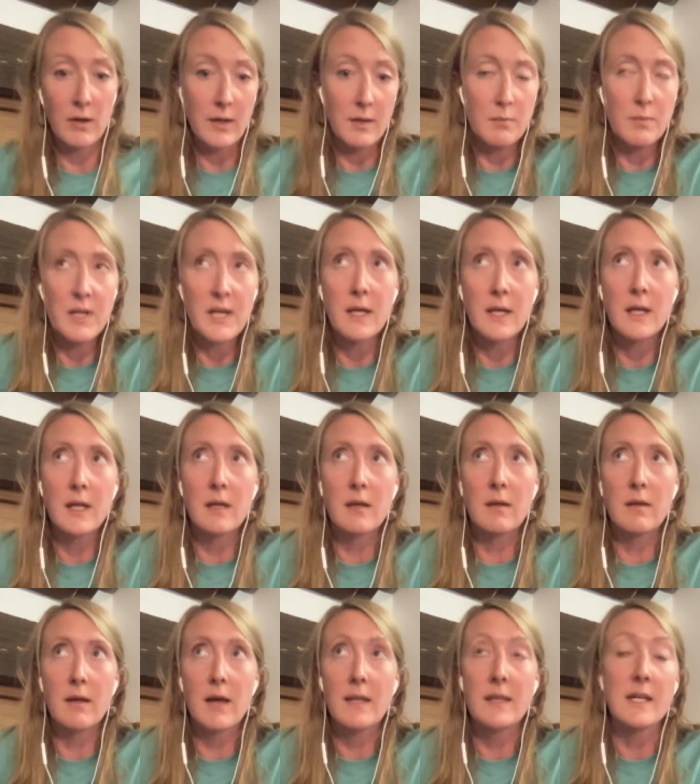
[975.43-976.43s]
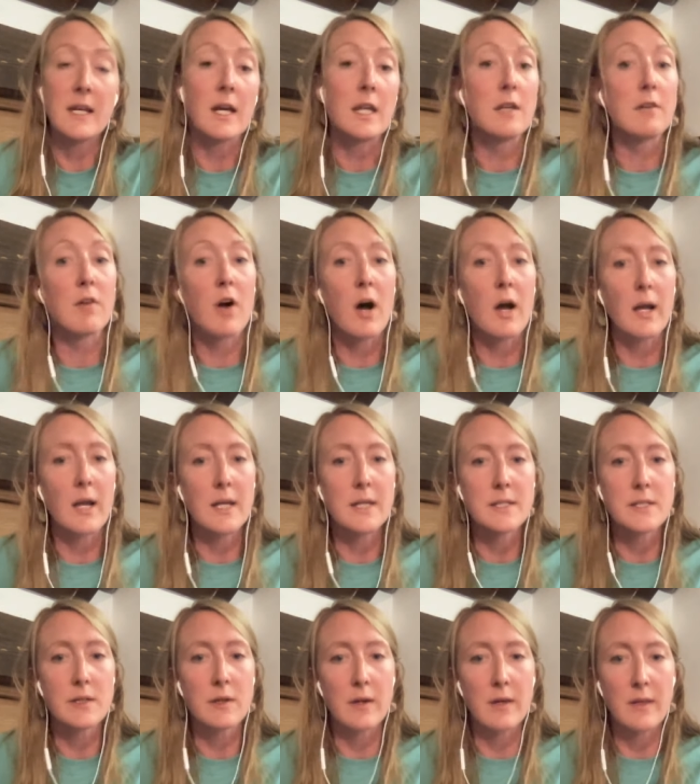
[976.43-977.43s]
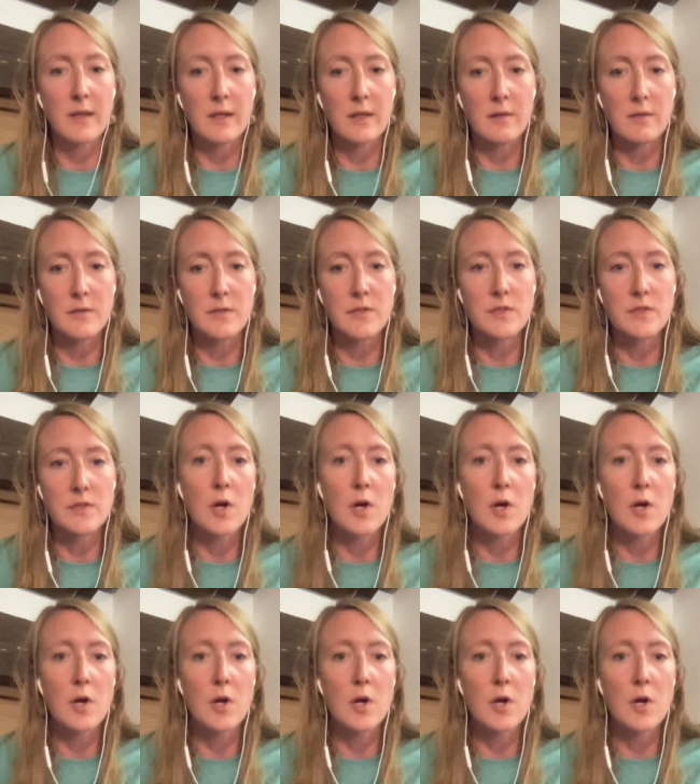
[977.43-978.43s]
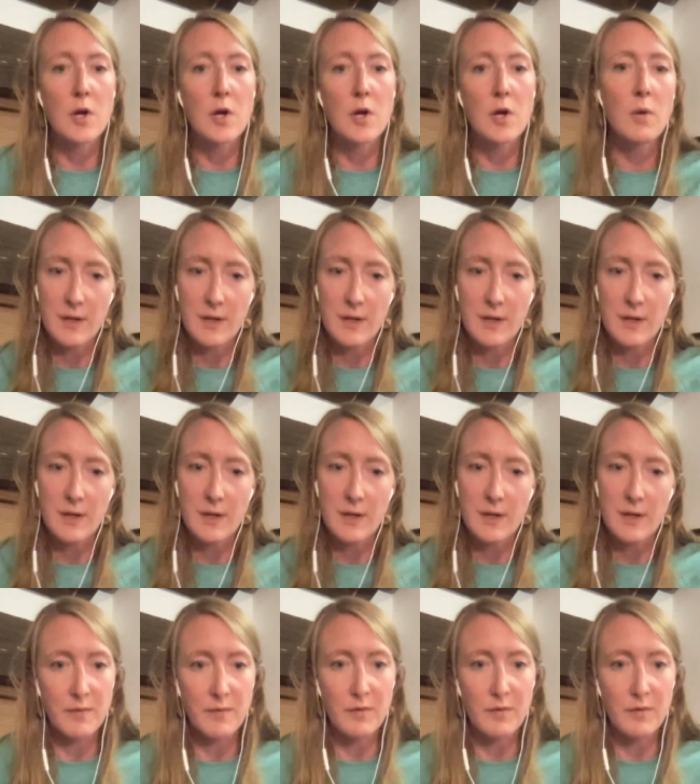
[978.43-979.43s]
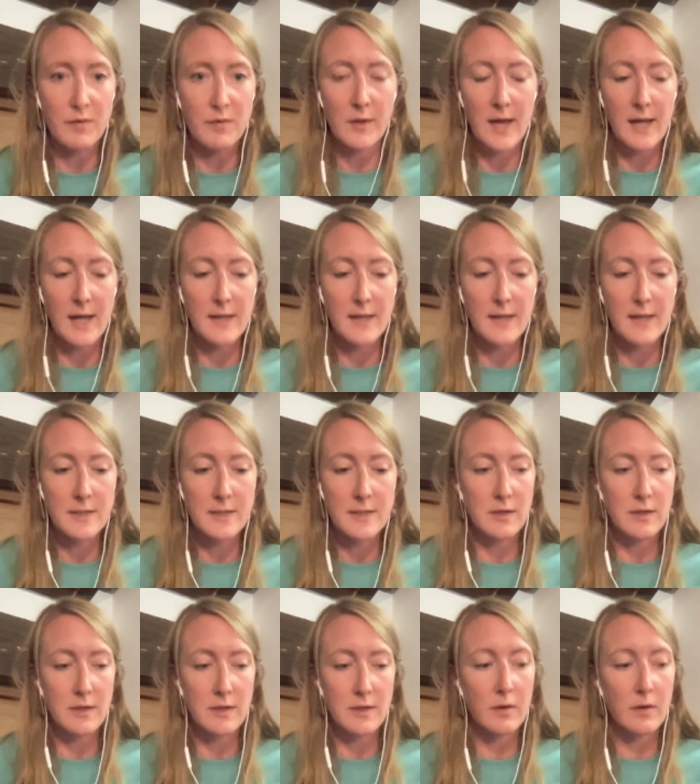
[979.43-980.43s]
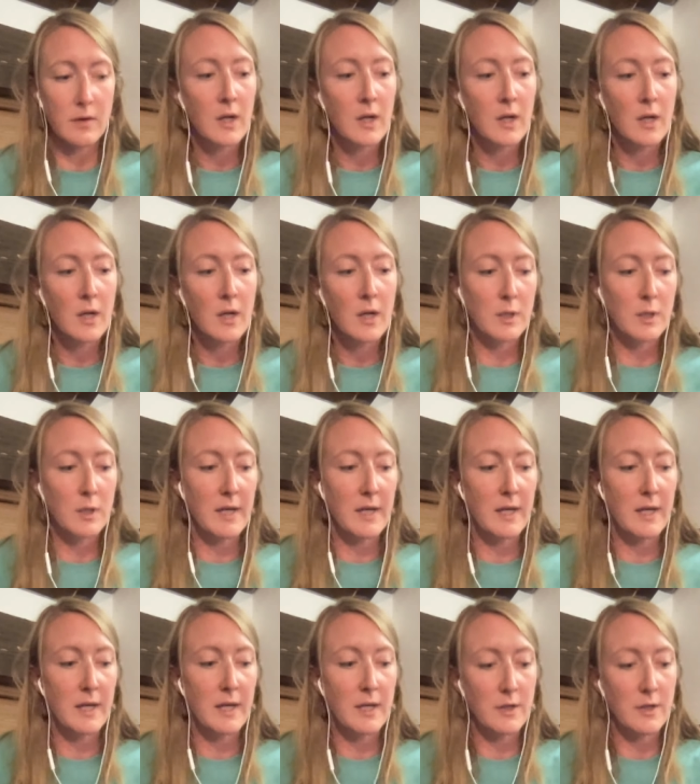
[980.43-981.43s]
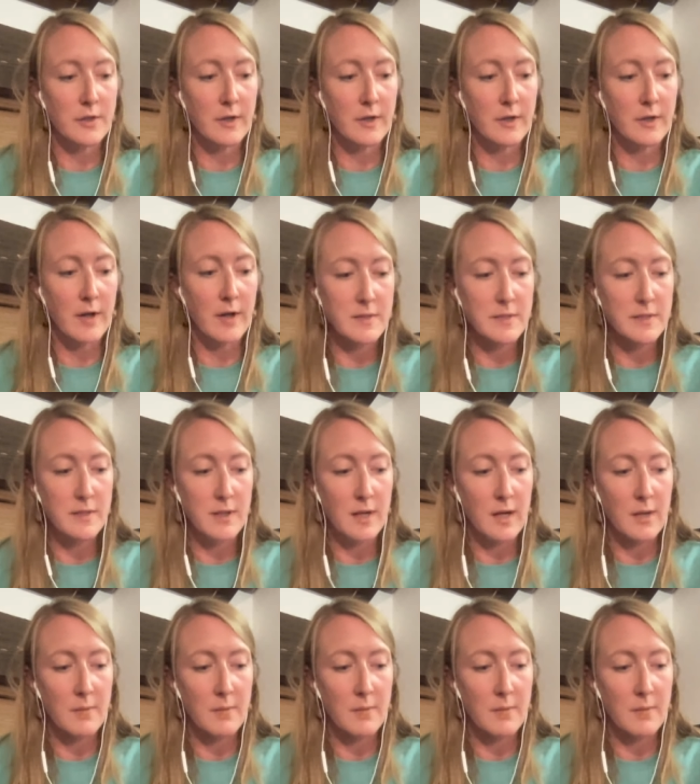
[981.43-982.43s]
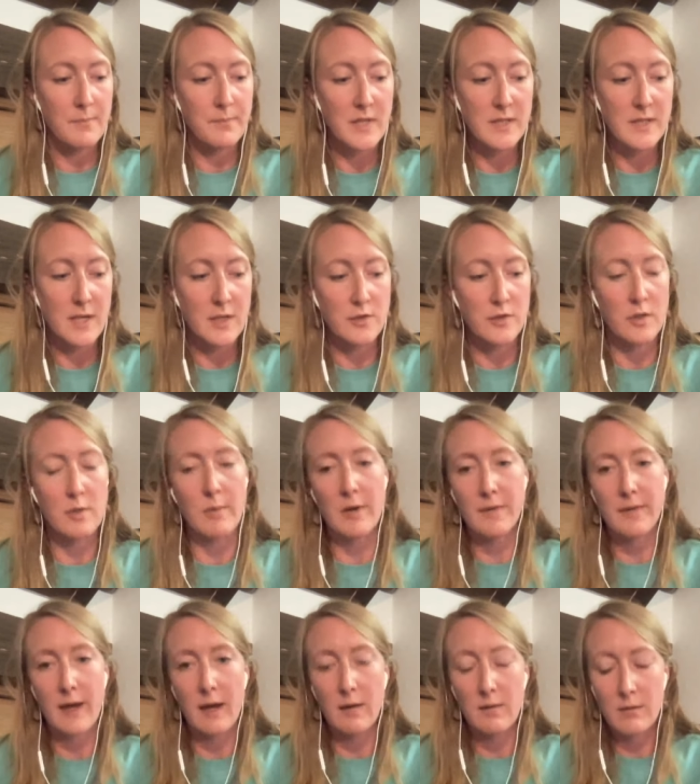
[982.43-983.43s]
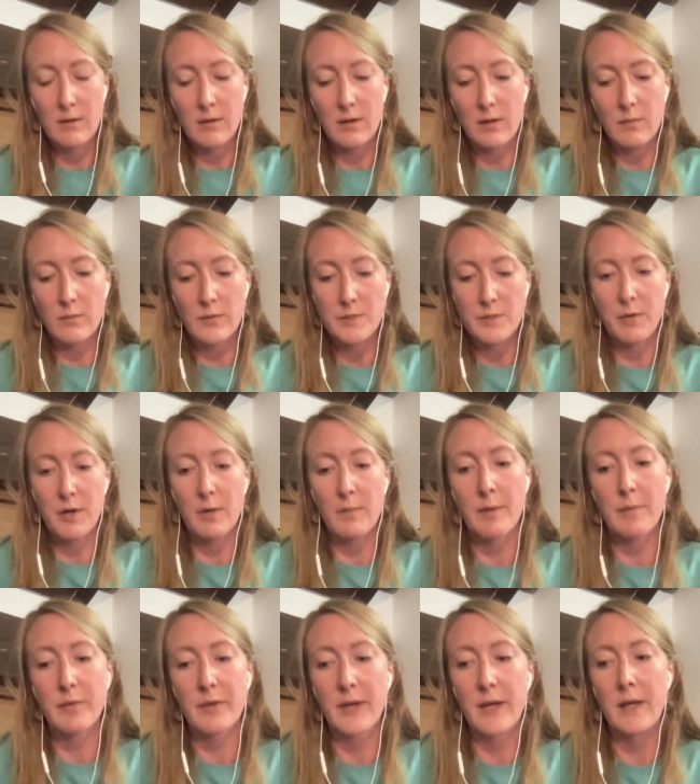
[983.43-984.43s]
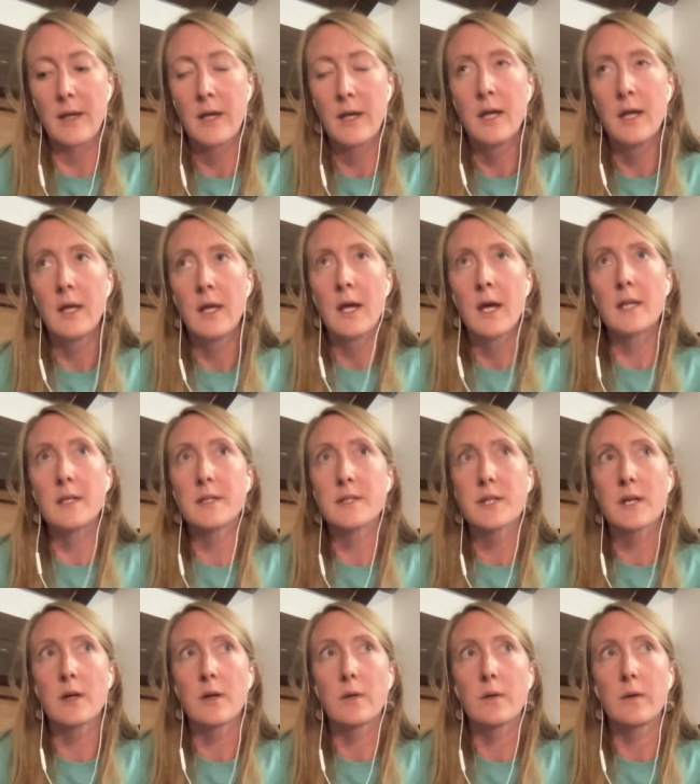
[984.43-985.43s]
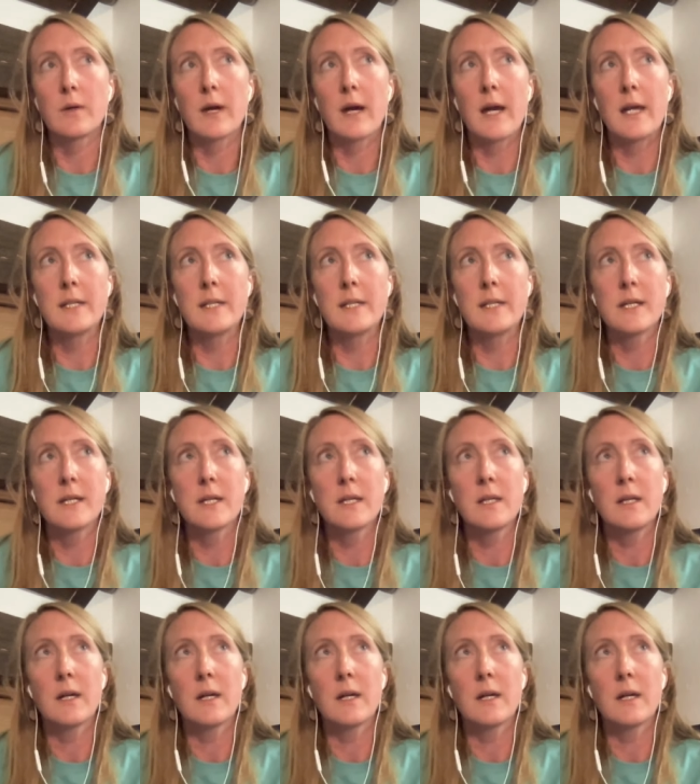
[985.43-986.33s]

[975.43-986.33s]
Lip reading: And being in at the end of August, you know, I think there's so much that happens before that. So really making sure I was intentional about that was part of my plan. And so I did